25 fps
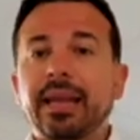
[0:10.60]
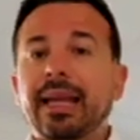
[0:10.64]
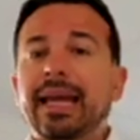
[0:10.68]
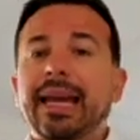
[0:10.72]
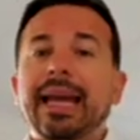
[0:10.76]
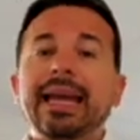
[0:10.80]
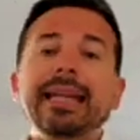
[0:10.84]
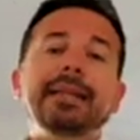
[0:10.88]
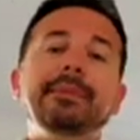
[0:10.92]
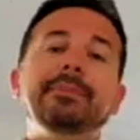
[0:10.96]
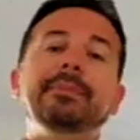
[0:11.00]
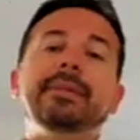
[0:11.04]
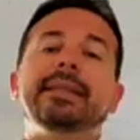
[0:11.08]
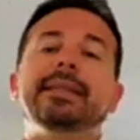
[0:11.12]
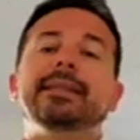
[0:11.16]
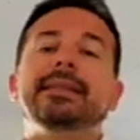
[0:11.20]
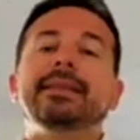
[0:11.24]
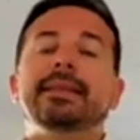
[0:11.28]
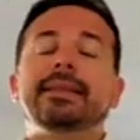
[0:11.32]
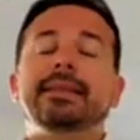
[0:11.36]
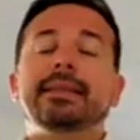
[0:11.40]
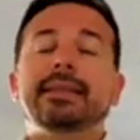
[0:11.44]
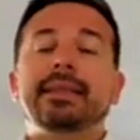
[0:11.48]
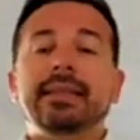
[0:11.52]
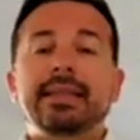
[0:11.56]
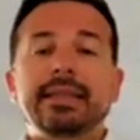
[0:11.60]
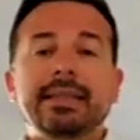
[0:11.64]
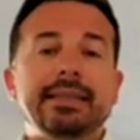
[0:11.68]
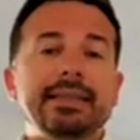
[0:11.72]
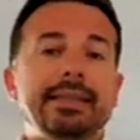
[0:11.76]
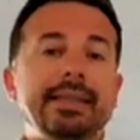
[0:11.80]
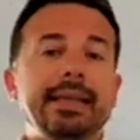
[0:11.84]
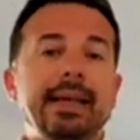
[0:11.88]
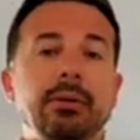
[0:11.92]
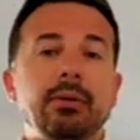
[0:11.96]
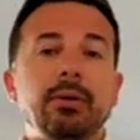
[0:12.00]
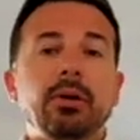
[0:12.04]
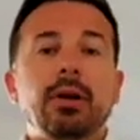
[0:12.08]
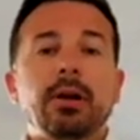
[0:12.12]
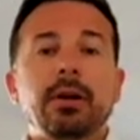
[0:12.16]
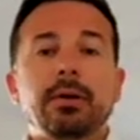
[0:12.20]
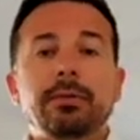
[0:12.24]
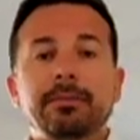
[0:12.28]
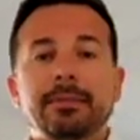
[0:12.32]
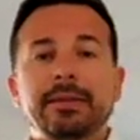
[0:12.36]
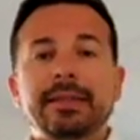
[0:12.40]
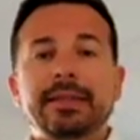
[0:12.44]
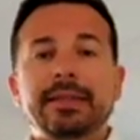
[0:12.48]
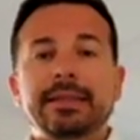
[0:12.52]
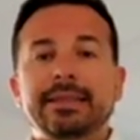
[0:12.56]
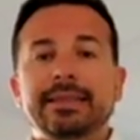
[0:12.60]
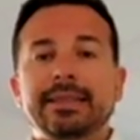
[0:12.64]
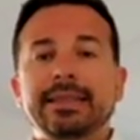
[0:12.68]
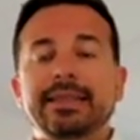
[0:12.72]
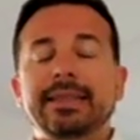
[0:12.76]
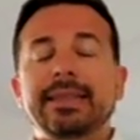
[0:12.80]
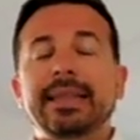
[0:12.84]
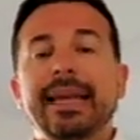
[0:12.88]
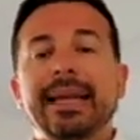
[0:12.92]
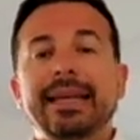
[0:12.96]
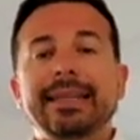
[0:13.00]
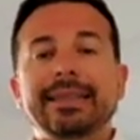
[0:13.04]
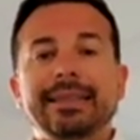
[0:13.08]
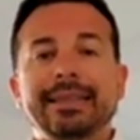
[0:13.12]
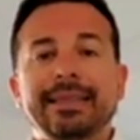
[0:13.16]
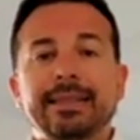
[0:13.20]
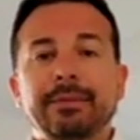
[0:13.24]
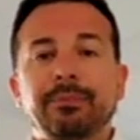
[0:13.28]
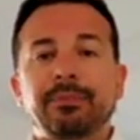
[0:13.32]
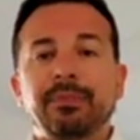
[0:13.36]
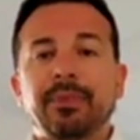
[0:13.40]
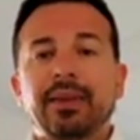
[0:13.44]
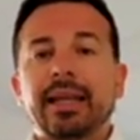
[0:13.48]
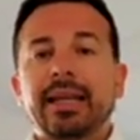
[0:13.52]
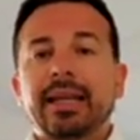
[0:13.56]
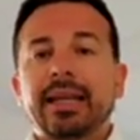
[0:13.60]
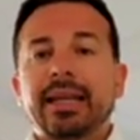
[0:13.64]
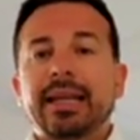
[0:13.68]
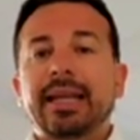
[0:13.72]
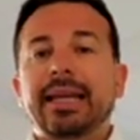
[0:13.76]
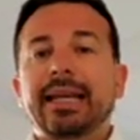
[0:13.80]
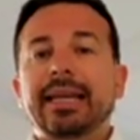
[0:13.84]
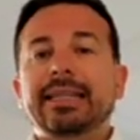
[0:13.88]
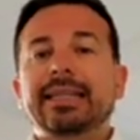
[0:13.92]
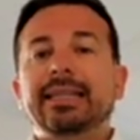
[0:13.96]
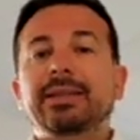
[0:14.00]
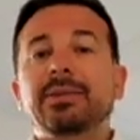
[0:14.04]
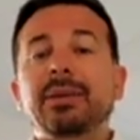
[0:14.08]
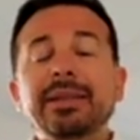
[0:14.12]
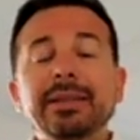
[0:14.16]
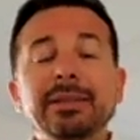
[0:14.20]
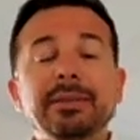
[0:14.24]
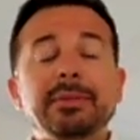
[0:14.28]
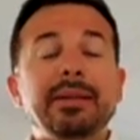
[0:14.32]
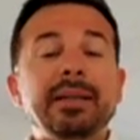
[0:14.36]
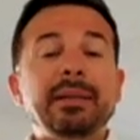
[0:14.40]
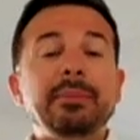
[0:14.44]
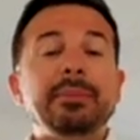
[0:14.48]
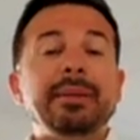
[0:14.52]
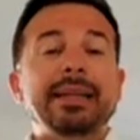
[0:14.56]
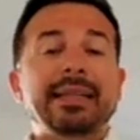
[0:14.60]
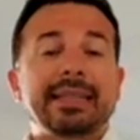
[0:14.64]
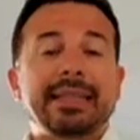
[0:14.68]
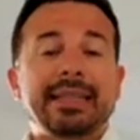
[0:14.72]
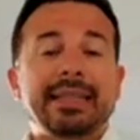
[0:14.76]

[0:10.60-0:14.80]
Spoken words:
any business is now convinced that a transfer impact